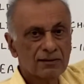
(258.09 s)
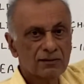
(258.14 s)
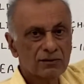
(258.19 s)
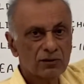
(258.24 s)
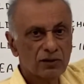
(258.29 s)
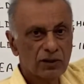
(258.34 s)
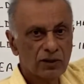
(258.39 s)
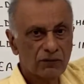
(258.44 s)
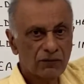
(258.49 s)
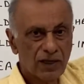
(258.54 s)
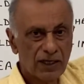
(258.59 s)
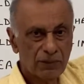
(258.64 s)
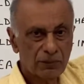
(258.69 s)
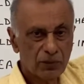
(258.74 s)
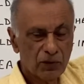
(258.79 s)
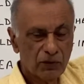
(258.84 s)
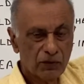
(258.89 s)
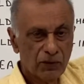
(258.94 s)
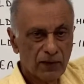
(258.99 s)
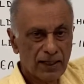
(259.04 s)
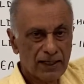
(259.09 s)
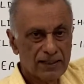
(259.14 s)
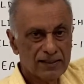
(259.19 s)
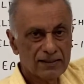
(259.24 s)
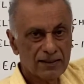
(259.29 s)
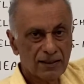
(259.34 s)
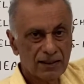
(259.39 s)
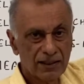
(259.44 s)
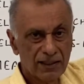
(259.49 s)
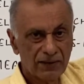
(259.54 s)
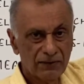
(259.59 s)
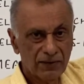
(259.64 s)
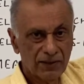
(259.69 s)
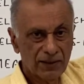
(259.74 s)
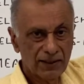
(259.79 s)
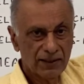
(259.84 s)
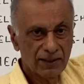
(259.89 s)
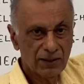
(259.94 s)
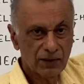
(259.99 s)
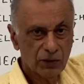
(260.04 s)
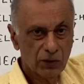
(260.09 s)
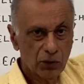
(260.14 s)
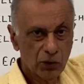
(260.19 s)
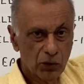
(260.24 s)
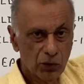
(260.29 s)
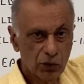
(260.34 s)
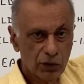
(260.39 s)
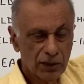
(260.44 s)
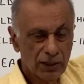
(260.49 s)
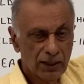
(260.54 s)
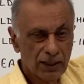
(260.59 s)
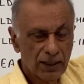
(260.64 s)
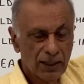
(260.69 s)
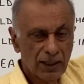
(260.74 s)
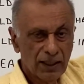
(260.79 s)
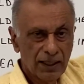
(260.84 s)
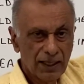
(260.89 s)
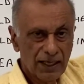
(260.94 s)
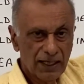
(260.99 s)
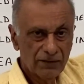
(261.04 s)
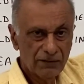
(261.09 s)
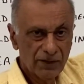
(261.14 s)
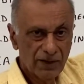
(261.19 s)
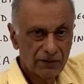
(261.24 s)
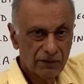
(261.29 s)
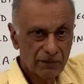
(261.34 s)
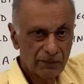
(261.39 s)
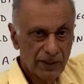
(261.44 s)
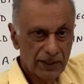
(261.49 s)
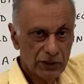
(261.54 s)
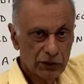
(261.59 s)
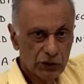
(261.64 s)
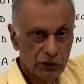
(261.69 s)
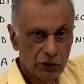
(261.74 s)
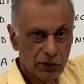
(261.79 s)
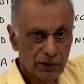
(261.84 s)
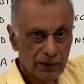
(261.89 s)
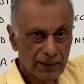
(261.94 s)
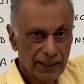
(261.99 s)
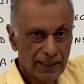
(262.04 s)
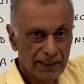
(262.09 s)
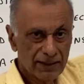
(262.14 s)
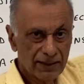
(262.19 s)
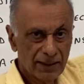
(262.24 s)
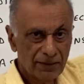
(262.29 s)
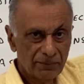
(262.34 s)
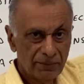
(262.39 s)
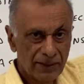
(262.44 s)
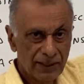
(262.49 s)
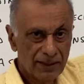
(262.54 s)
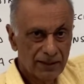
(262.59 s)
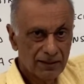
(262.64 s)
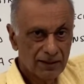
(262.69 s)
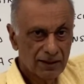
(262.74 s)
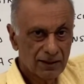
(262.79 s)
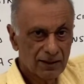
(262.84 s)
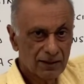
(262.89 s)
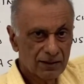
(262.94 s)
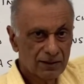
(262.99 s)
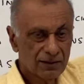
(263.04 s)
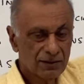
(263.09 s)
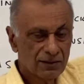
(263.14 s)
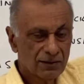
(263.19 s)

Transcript: So the well profiles are given in the code and we have to make sure that they meet the